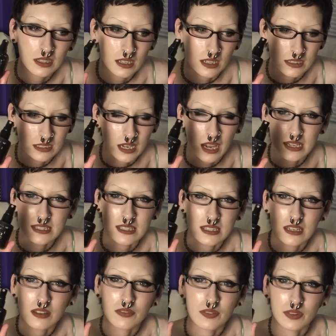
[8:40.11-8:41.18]
And I
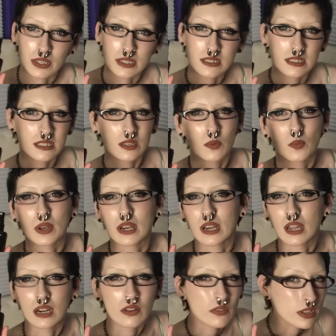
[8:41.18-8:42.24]
sniff this when
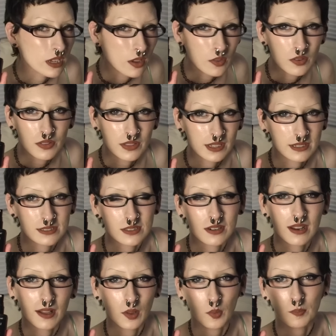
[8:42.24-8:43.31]
none of the other things are
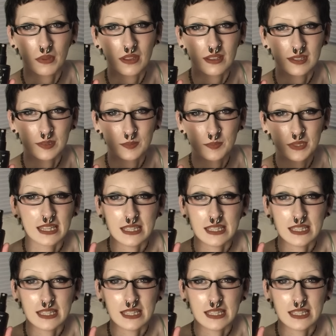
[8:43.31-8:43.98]
helping.